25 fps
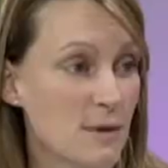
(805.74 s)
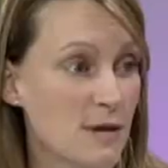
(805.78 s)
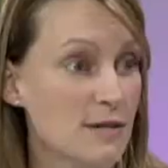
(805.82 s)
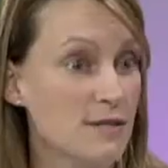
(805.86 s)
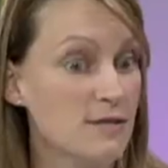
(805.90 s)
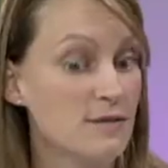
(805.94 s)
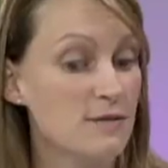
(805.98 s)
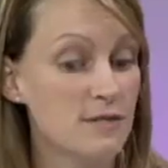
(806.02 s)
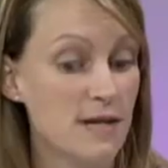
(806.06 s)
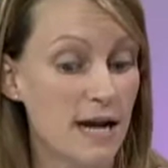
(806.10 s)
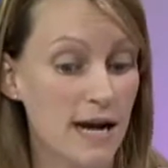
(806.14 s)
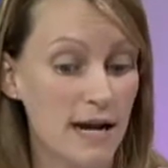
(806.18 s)
as well.
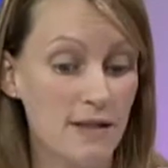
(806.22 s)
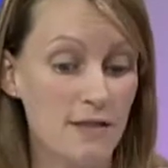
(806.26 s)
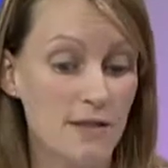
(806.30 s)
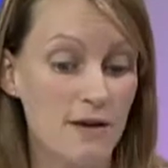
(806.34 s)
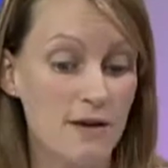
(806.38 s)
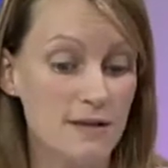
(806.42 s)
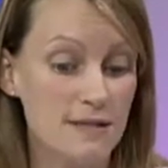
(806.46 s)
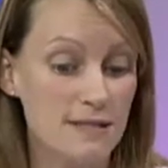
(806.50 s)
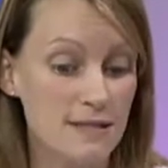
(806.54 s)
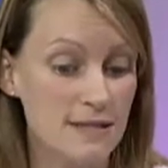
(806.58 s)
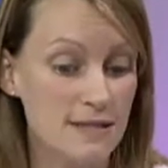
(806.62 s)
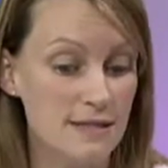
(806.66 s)
So
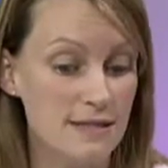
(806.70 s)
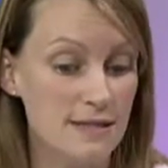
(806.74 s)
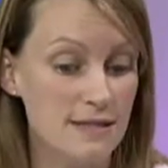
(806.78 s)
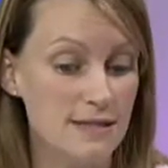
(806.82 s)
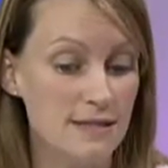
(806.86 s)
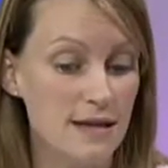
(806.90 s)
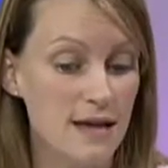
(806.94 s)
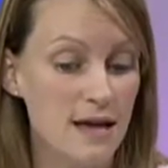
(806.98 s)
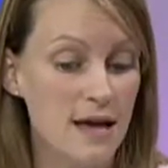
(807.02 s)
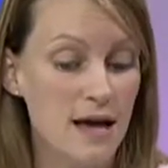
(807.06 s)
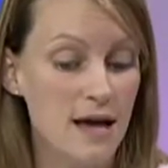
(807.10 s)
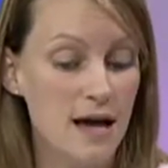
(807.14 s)
Dialogues is
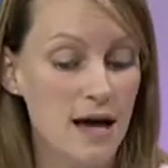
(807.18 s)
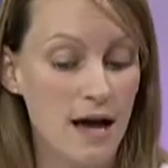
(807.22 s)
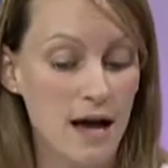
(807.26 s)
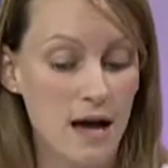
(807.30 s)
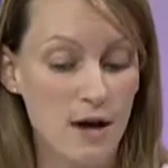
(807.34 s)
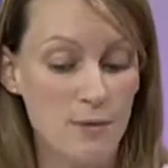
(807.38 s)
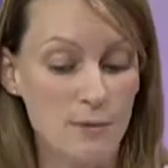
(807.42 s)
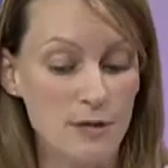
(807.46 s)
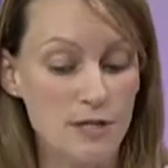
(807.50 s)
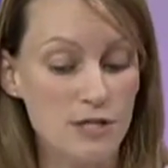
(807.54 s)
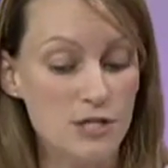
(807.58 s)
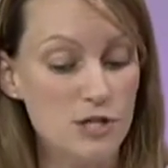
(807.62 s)

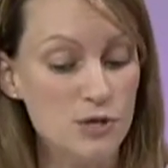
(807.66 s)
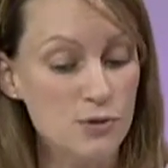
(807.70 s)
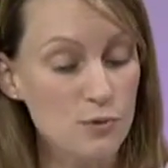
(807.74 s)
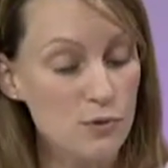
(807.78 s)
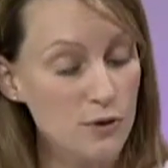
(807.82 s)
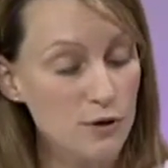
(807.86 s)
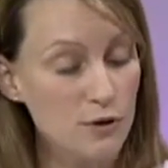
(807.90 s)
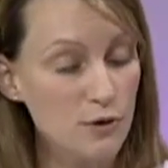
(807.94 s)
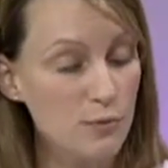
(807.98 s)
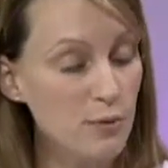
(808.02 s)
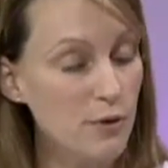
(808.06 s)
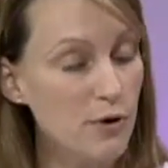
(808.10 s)
a
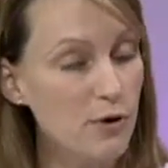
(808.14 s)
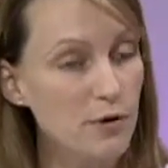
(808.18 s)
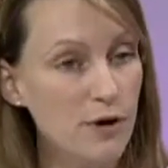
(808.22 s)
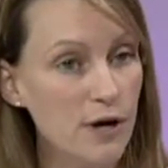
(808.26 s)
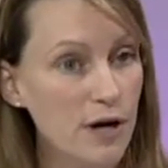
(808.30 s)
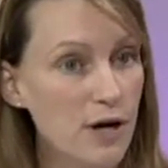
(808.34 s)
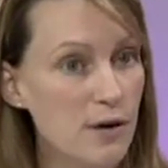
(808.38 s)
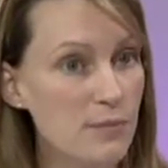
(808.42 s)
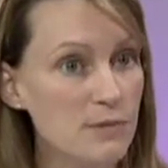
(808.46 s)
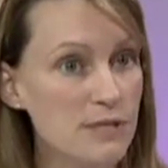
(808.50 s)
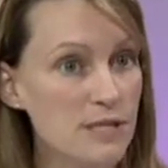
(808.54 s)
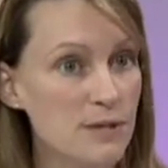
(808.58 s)
shorter
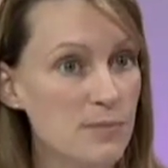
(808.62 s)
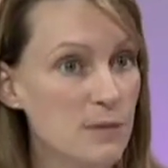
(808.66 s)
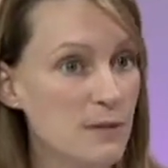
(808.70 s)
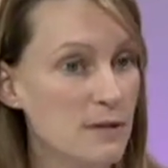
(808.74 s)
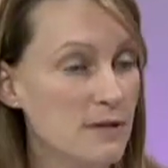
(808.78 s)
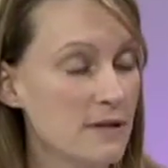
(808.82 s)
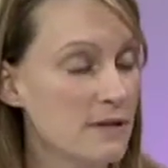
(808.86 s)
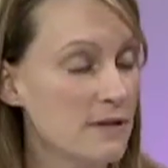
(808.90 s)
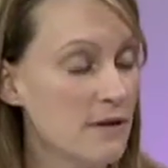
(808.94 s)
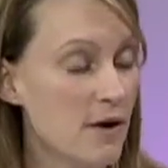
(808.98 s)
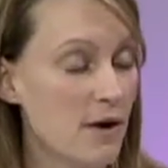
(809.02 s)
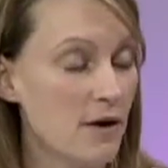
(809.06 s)
program.
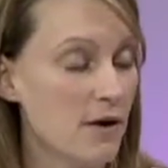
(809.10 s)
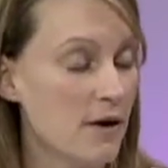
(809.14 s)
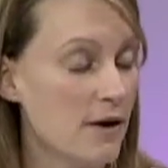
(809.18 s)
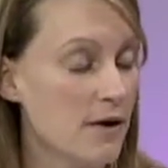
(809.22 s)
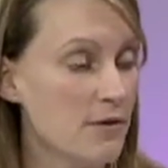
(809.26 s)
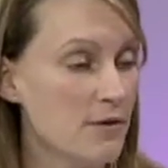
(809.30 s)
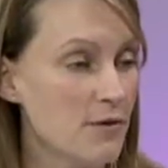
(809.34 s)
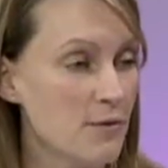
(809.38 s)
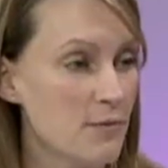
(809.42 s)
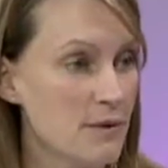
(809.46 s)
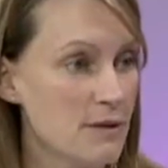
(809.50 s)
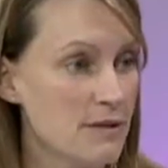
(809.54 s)
Typically, our
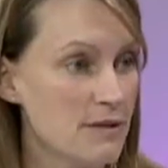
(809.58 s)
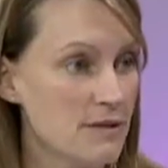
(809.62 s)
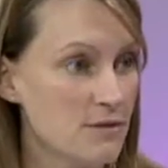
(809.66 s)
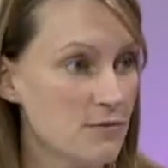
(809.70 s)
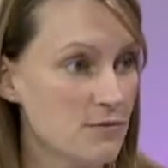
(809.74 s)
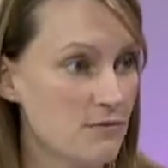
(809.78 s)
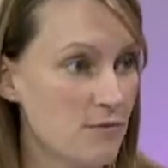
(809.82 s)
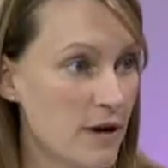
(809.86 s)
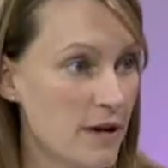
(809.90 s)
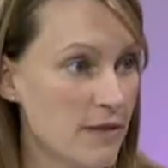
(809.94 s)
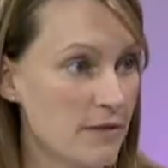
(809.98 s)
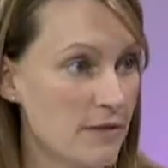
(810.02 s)
other ones
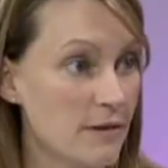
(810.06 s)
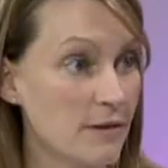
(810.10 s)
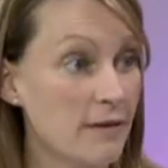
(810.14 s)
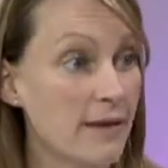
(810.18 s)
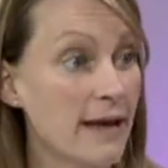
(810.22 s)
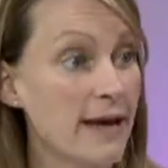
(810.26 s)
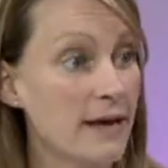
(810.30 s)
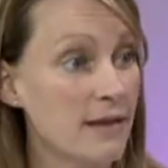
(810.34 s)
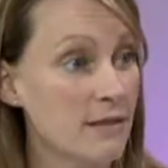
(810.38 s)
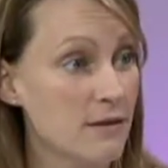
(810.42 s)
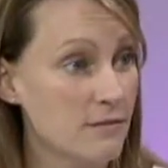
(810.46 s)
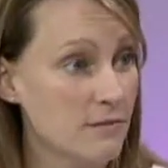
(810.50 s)
run the
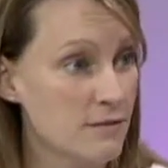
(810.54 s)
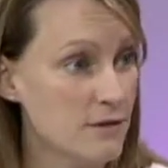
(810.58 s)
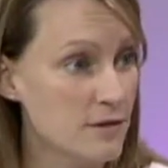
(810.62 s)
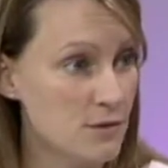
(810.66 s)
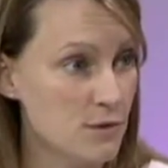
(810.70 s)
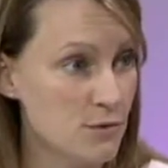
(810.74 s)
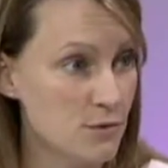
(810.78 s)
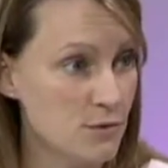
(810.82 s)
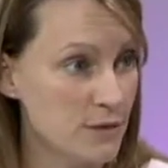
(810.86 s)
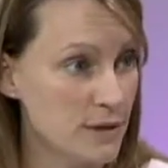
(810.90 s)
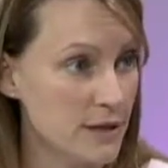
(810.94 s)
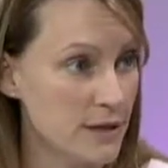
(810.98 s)
length of the
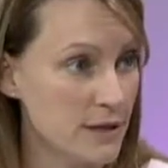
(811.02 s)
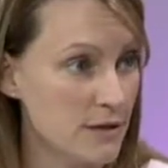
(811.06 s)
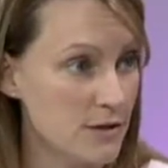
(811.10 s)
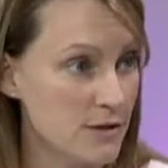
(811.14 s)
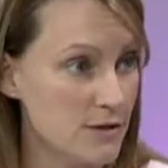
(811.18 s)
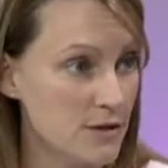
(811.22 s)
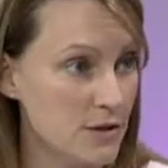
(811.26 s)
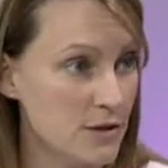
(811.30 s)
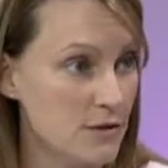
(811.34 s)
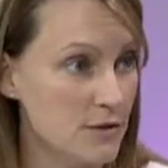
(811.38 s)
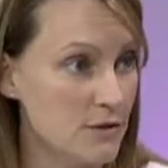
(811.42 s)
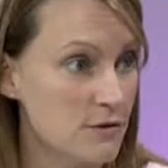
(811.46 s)
school year,
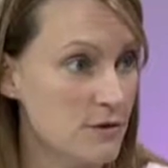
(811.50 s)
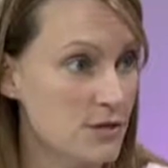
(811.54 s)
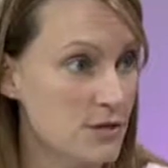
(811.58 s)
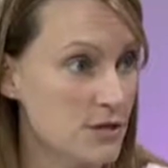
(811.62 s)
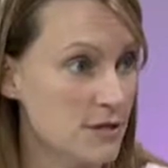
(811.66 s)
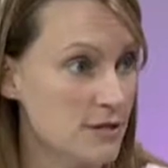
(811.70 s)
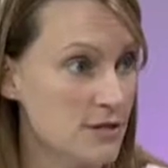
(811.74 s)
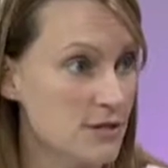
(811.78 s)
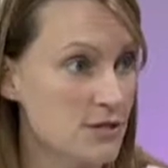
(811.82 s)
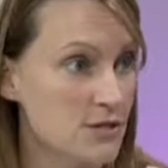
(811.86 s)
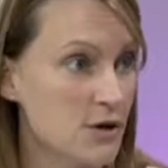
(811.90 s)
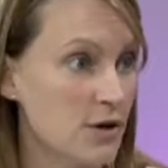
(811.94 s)
so you usually
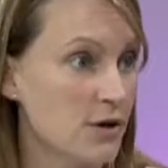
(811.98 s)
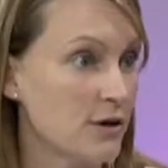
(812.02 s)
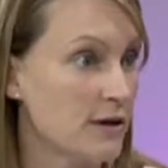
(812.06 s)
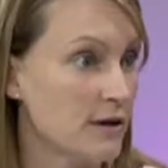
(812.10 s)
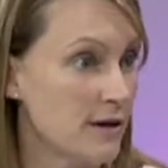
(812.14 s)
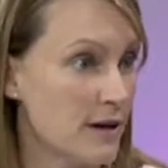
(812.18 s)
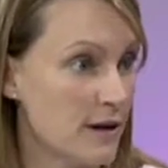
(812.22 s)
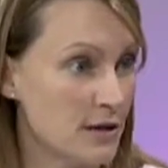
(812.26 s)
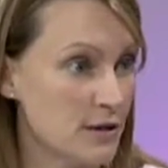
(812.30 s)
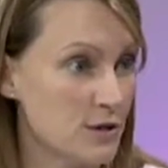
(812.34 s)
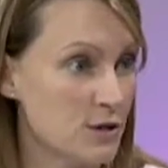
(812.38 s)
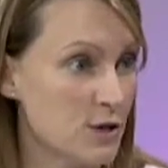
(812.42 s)
start in
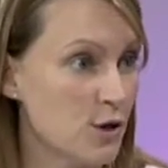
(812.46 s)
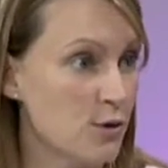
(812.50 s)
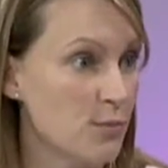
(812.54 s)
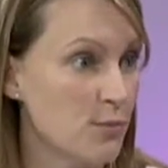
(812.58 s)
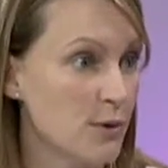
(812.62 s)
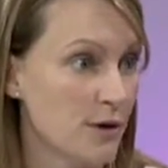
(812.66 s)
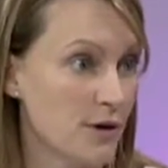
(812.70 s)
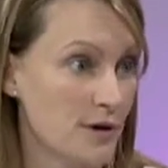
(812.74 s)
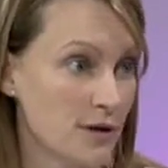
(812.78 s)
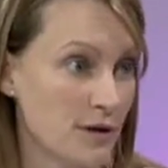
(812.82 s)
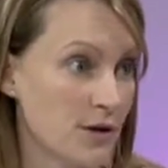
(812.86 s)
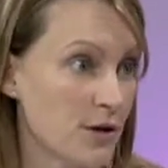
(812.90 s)

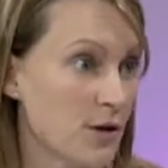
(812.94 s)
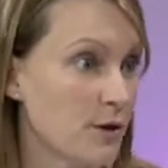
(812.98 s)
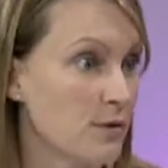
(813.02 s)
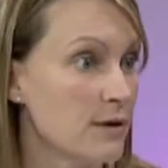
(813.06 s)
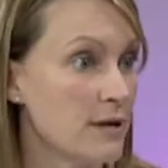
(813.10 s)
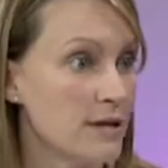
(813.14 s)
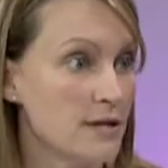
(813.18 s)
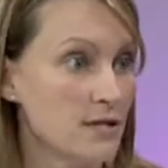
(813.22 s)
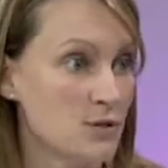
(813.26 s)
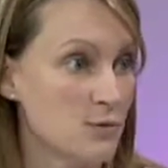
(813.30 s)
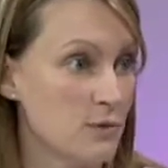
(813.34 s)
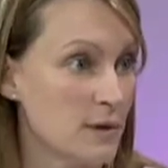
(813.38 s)
October and you go
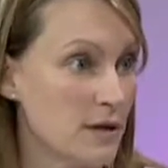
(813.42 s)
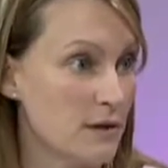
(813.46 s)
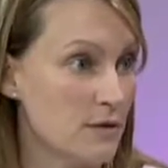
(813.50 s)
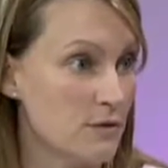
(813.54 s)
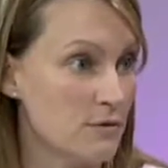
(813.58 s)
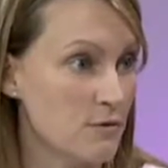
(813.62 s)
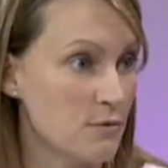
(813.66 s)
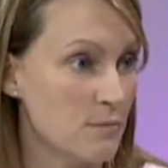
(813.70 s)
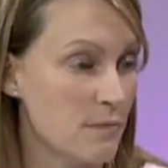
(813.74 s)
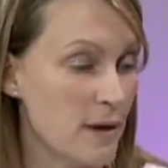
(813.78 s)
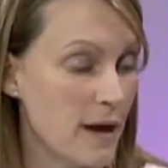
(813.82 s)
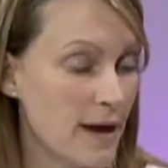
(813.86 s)
each week
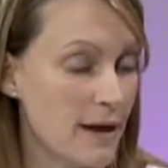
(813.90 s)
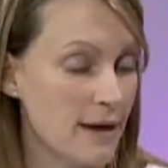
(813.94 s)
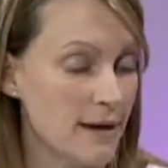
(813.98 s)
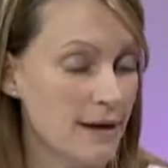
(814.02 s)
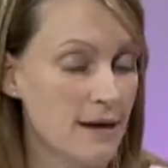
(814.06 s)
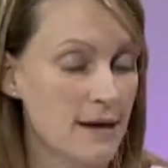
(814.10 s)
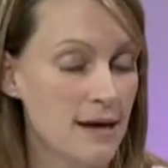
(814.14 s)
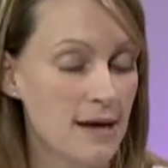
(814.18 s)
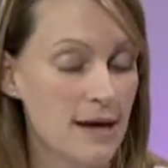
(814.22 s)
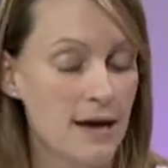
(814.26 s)
through May.